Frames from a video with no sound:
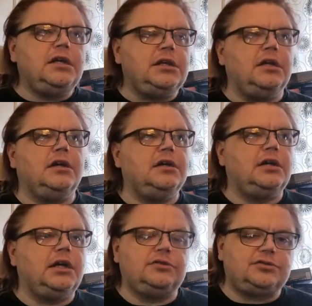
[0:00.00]
And
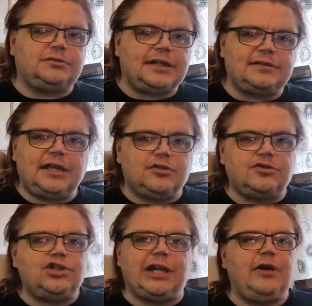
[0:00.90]
just like I say,
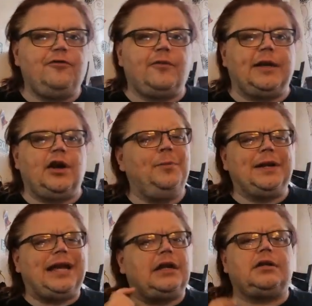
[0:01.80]
just chill out for a minute, open
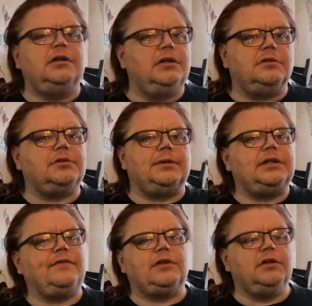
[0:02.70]
a can of Coke or something,
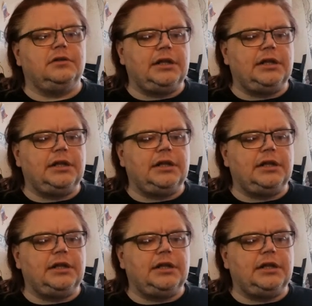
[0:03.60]
and have a glug.